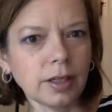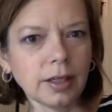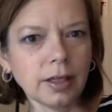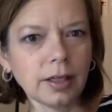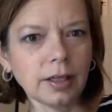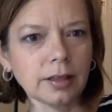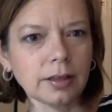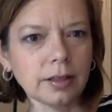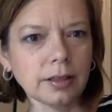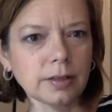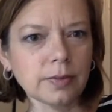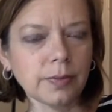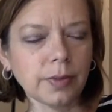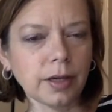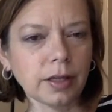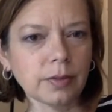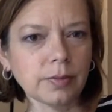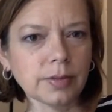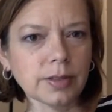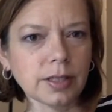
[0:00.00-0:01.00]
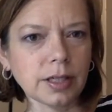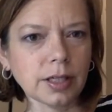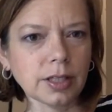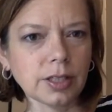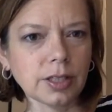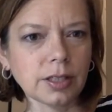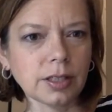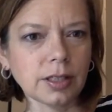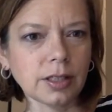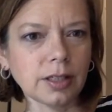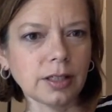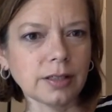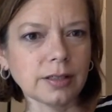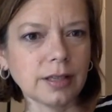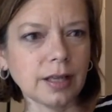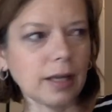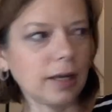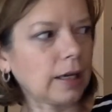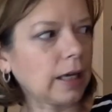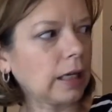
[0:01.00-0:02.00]
I can get this bottom section done because
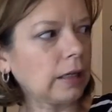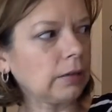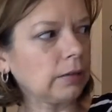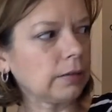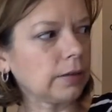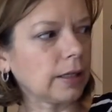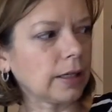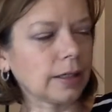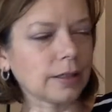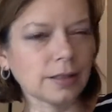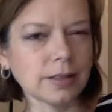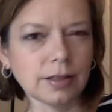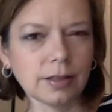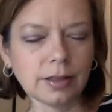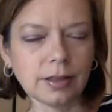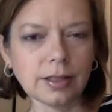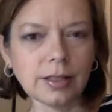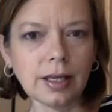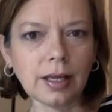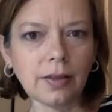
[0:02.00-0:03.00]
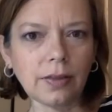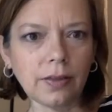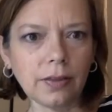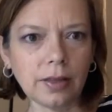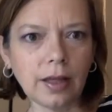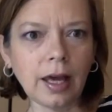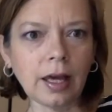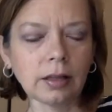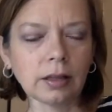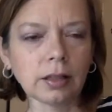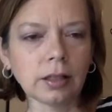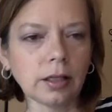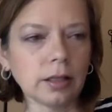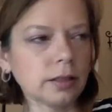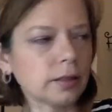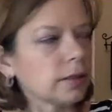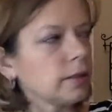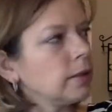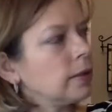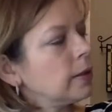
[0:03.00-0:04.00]
I don't think it's going to take that long.